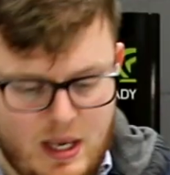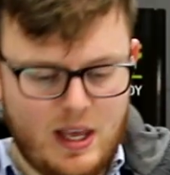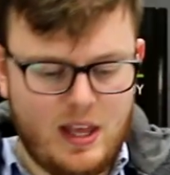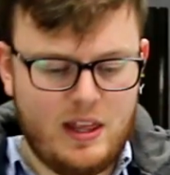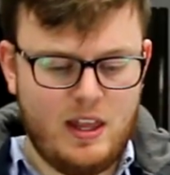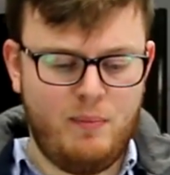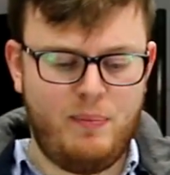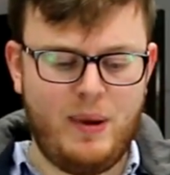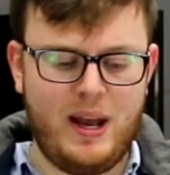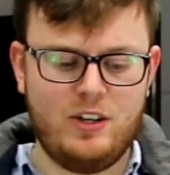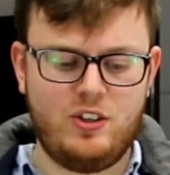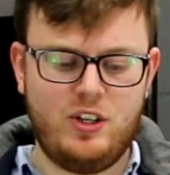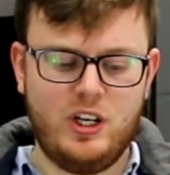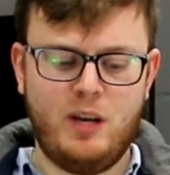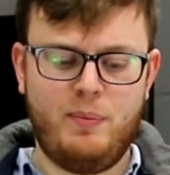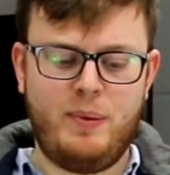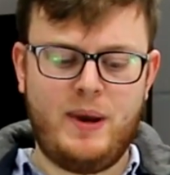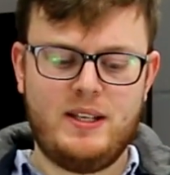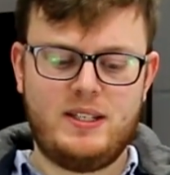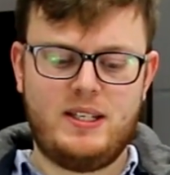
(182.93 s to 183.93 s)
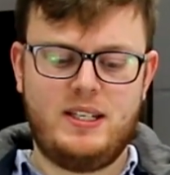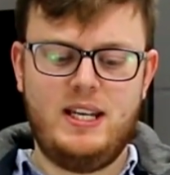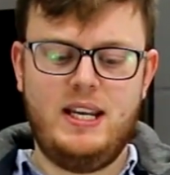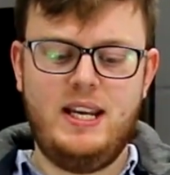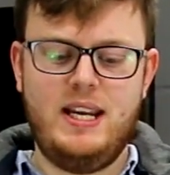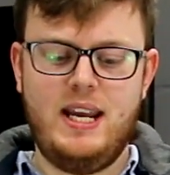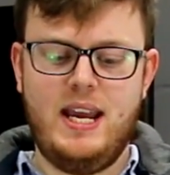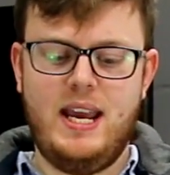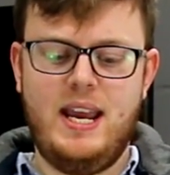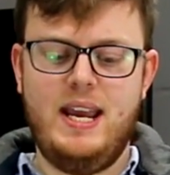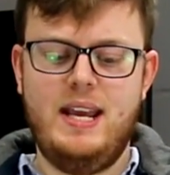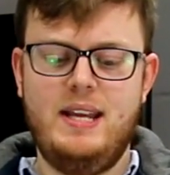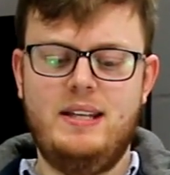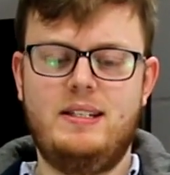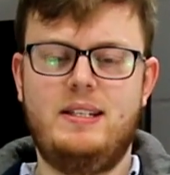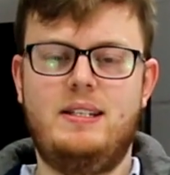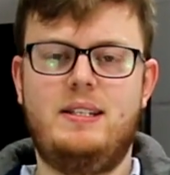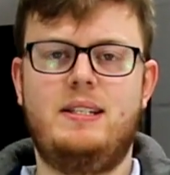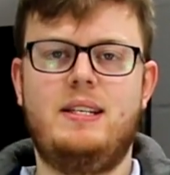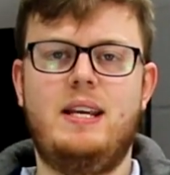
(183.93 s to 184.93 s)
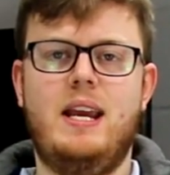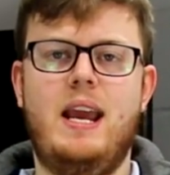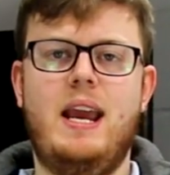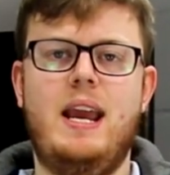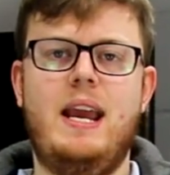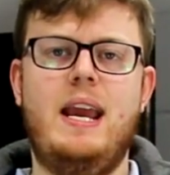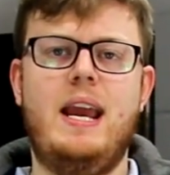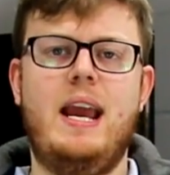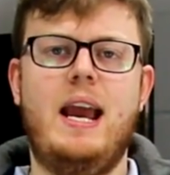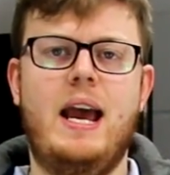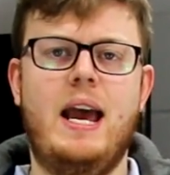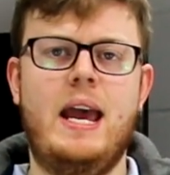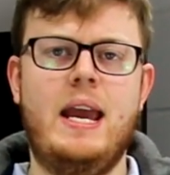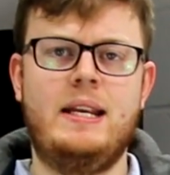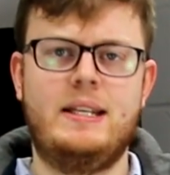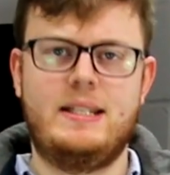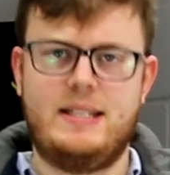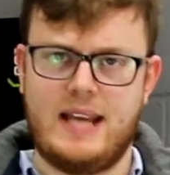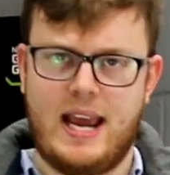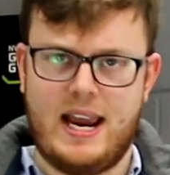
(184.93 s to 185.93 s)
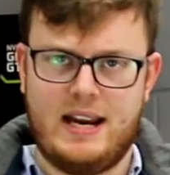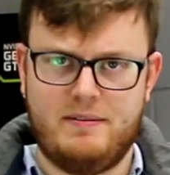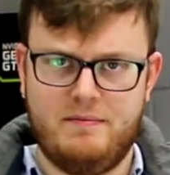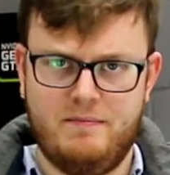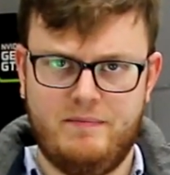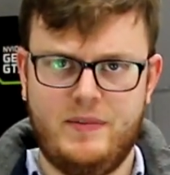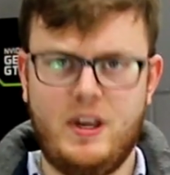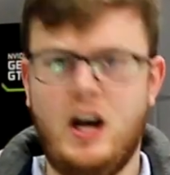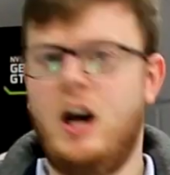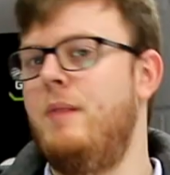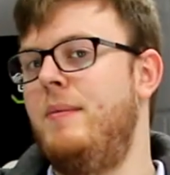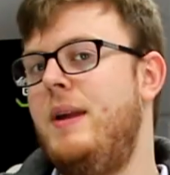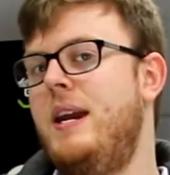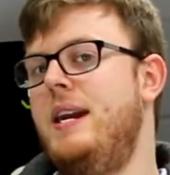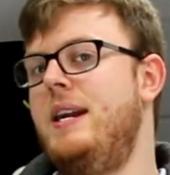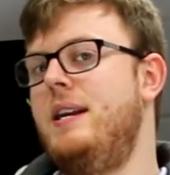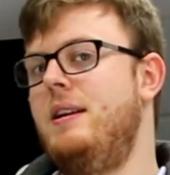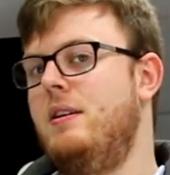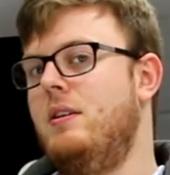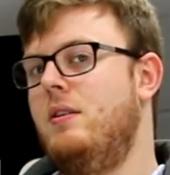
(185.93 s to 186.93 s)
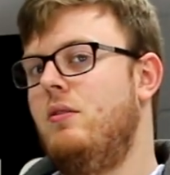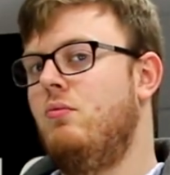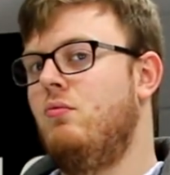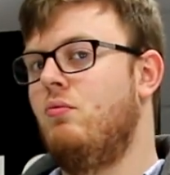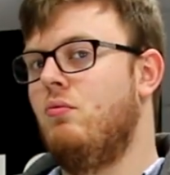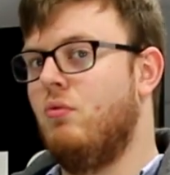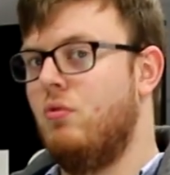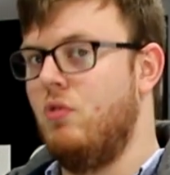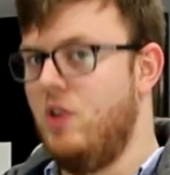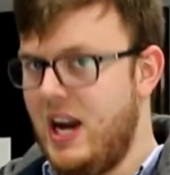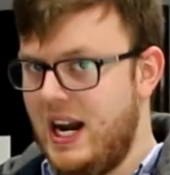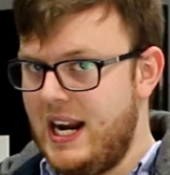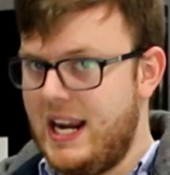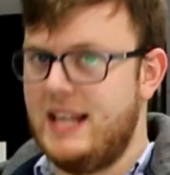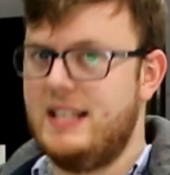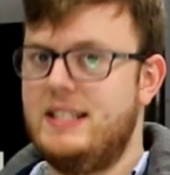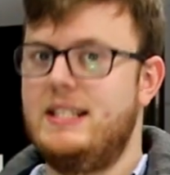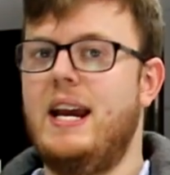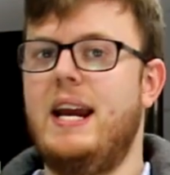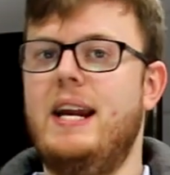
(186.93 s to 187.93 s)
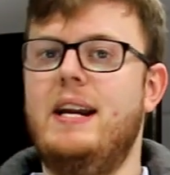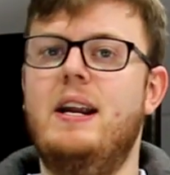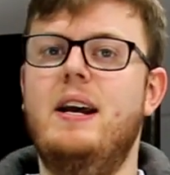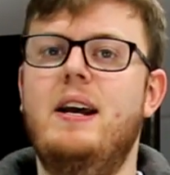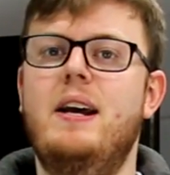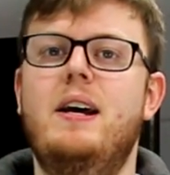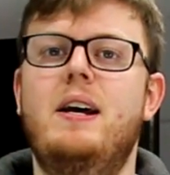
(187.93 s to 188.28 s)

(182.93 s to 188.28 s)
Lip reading: The battery capacity is insane. I mean, really insane.